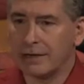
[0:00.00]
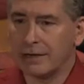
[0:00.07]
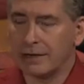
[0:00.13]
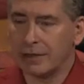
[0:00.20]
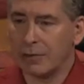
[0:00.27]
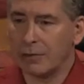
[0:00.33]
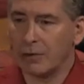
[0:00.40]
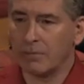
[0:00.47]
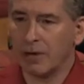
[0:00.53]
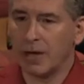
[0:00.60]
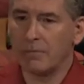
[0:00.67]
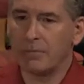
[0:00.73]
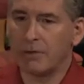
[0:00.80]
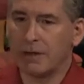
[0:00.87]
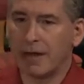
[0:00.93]
that there were
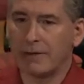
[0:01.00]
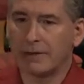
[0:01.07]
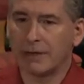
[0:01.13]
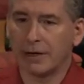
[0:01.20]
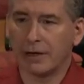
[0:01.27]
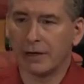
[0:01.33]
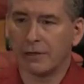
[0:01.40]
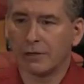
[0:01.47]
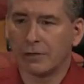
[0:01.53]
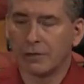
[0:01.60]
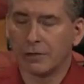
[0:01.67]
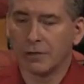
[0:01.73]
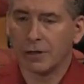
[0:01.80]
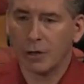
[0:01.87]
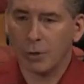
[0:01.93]
people out there
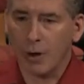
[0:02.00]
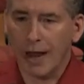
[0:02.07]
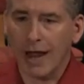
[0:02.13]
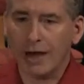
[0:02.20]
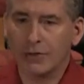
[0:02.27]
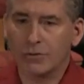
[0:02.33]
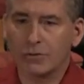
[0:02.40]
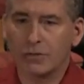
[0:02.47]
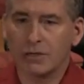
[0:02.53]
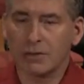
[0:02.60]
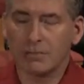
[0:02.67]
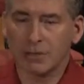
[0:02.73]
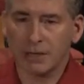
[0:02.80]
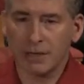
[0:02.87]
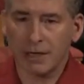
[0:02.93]
who actually
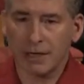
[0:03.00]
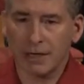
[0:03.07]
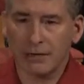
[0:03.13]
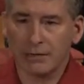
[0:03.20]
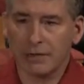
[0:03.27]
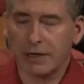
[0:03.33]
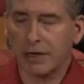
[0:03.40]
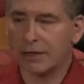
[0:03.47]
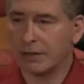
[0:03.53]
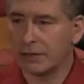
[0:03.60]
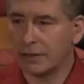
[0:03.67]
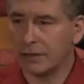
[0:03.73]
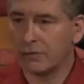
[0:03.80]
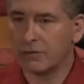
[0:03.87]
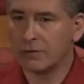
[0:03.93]
believed in a
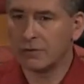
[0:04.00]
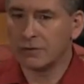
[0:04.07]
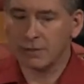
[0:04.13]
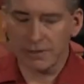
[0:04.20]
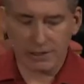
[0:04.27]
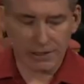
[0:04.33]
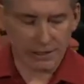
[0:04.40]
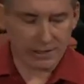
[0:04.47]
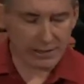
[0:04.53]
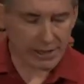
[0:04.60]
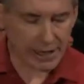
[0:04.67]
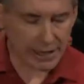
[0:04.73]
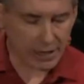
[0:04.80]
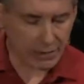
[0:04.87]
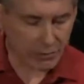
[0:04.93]
literal six
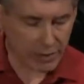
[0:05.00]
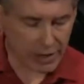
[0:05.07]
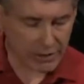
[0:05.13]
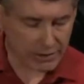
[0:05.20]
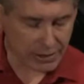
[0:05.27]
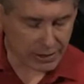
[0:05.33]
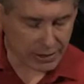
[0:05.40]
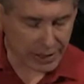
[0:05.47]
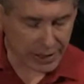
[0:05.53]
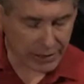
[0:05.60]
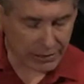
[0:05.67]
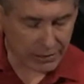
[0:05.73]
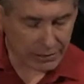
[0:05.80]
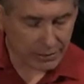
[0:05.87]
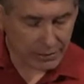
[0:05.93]
day creation
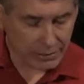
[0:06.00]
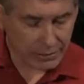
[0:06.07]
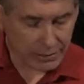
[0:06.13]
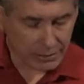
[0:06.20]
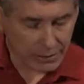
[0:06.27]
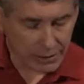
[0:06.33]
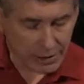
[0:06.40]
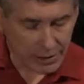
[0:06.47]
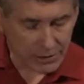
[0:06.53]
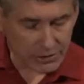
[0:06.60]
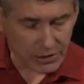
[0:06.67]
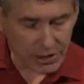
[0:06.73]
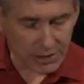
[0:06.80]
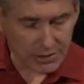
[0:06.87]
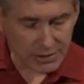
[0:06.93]
account in
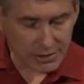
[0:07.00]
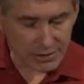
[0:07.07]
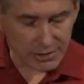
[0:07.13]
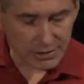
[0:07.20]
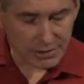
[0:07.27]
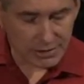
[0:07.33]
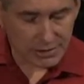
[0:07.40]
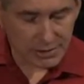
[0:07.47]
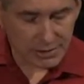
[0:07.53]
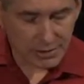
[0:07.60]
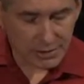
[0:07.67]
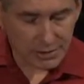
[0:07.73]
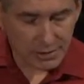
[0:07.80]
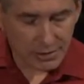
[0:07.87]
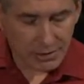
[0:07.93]
Genesis
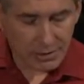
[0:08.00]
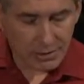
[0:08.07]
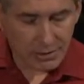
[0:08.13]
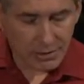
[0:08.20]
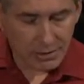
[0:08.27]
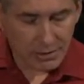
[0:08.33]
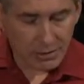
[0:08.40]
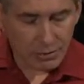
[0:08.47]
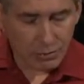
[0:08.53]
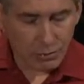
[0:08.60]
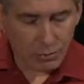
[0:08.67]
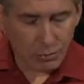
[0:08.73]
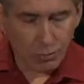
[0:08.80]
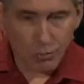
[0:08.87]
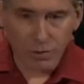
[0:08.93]

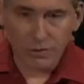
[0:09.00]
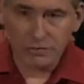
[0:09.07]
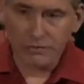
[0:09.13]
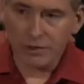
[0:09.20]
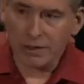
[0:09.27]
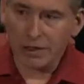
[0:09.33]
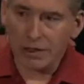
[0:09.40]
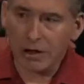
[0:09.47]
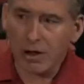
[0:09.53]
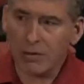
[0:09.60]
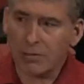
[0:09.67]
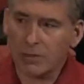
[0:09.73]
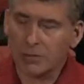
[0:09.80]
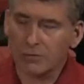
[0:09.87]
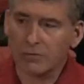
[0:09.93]
was really
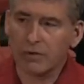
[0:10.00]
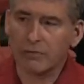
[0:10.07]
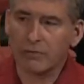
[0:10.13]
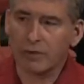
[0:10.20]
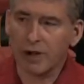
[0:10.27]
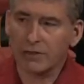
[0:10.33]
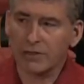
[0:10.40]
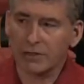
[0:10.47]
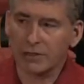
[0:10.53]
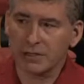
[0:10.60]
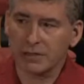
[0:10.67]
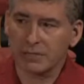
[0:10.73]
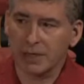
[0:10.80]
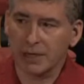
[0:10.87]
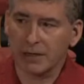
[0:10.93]
almost refreshing
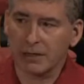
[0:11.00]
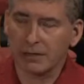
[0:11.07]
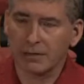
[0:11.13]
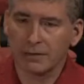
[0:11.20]
to me